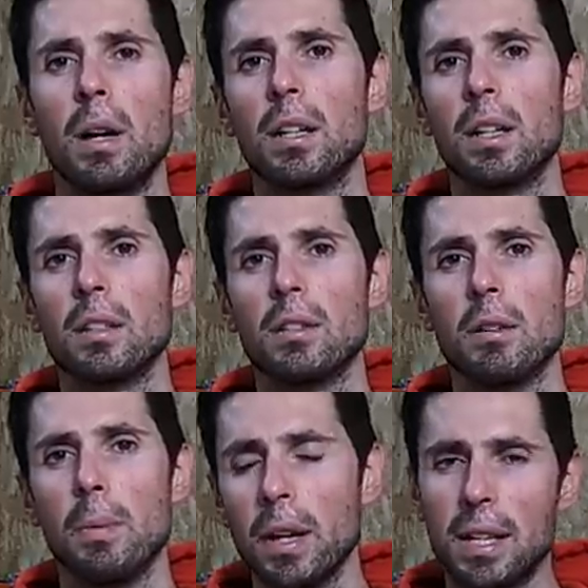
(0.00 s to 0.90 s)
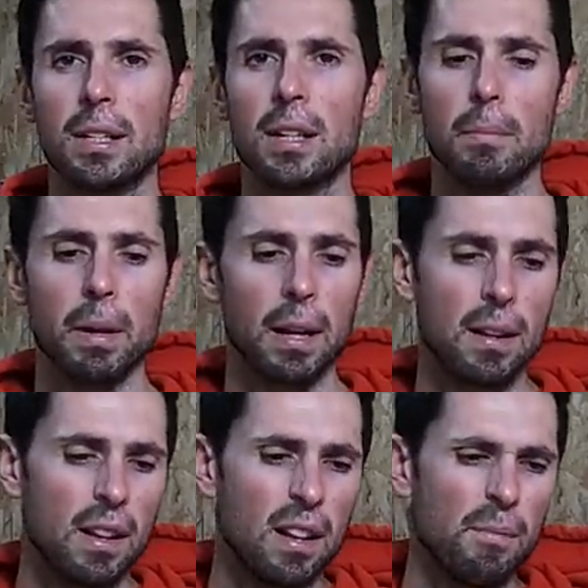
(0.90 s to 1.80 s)
the mud guards on your bike is going to be.
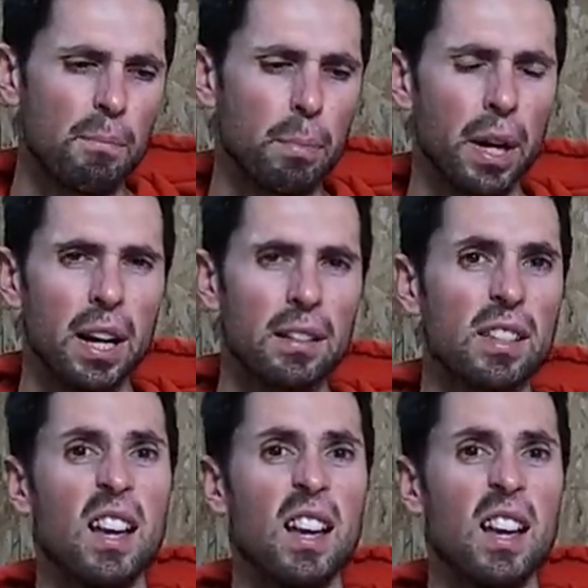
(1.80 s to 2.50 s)
But